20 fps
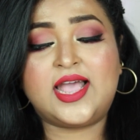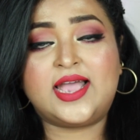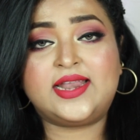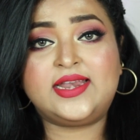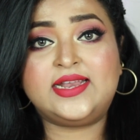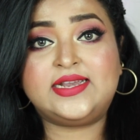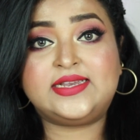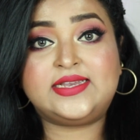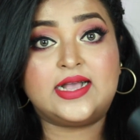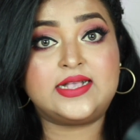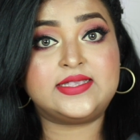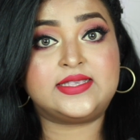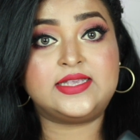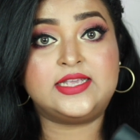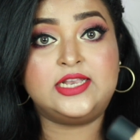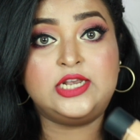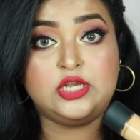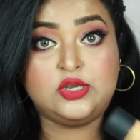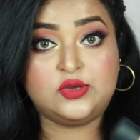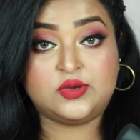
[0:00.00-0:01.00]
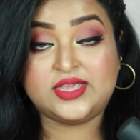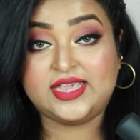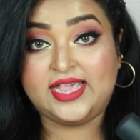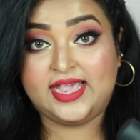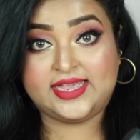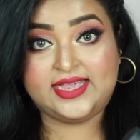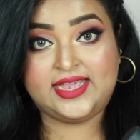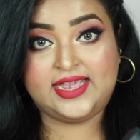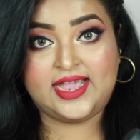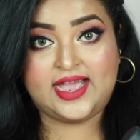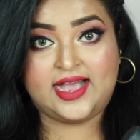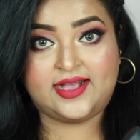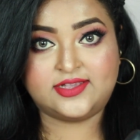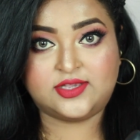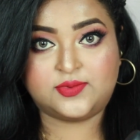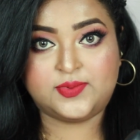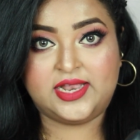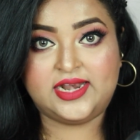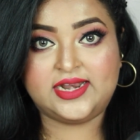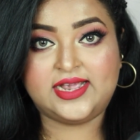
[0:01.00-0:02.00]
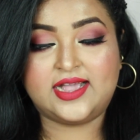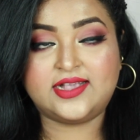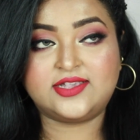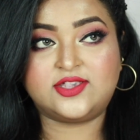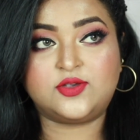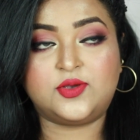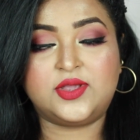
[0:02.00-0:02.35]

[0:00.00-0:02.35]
and it doesn't look cakey as well, guys.